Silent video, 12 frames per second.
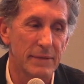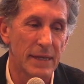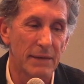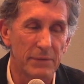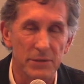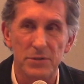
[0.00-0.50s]

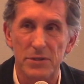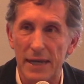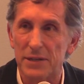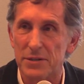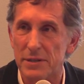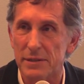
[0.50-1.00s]
evolution
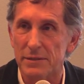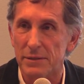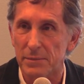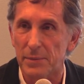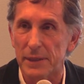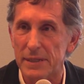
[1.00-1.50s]
actually took
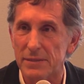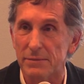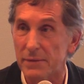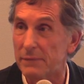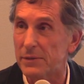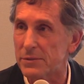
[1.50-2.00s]
place, or
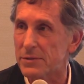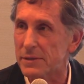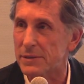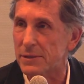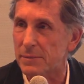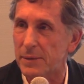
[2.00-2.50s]

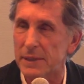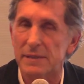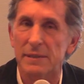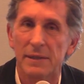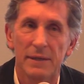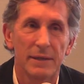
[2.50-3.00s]
revolution took
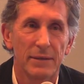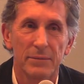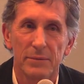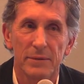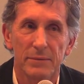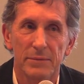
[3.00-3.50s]
place,
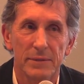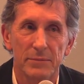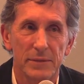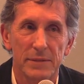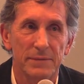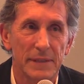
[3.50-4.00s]

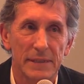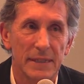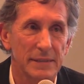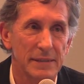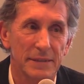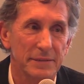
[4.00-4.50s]
was
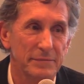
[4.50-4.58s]
fantastic.